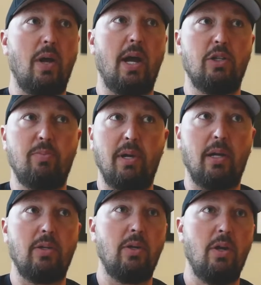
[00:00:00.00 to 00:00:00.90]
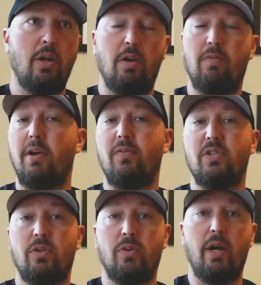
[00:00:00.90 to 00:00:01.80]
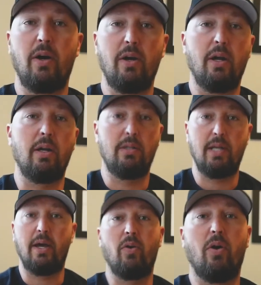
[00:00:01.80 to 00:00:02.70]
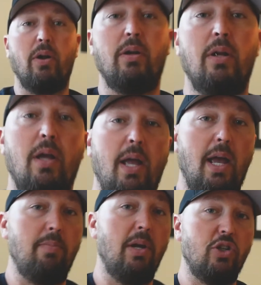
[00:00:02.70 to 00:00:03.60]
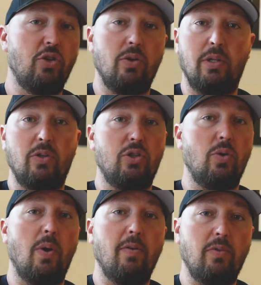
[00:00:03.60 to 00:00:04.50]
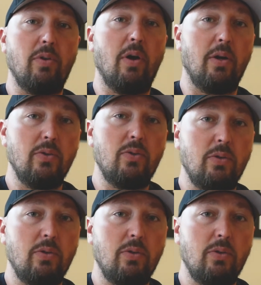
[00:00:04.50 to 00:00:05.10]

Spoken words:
aspect of every single area dead on and make sure that there's no afterthoughts.